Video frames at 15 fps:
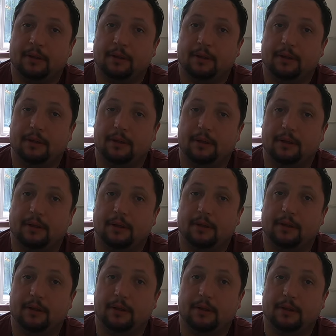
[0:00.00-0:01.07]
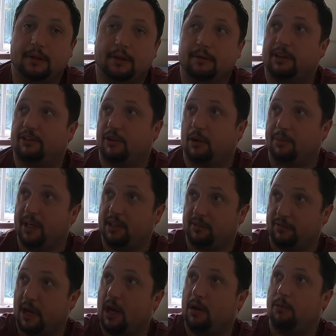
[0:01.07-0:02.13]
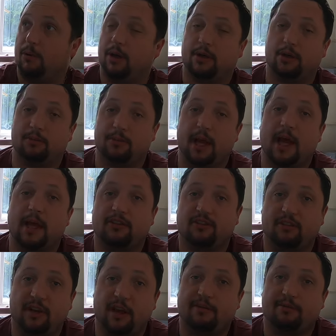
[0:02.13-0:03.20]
Uh, I've actually got a piece of artwork up there that's a death